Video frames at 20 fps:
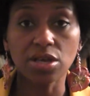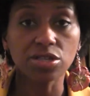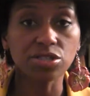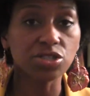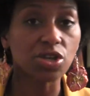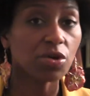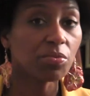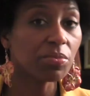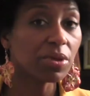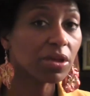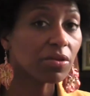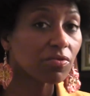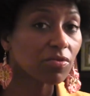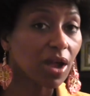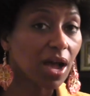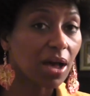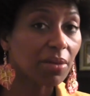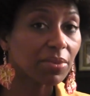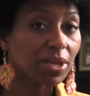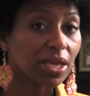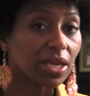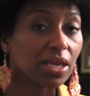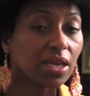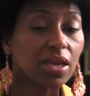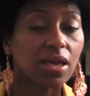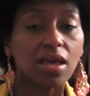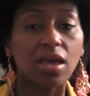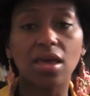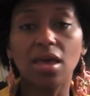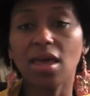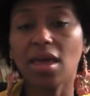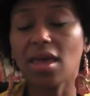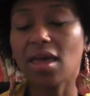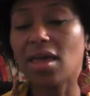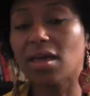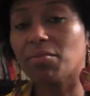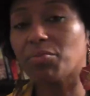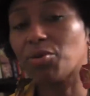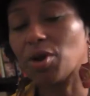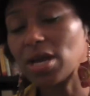So Mitt Romney
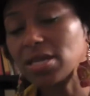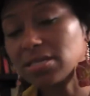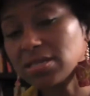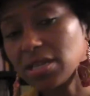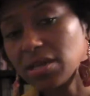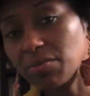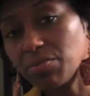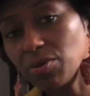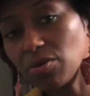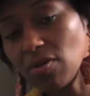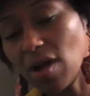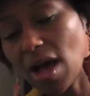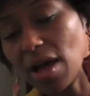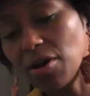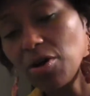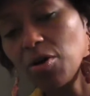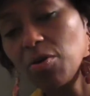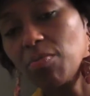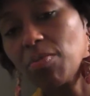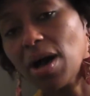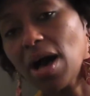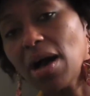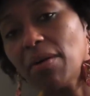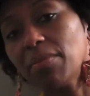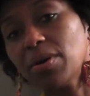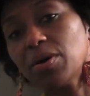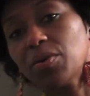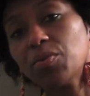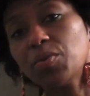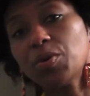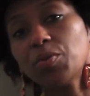and President Barack Obama,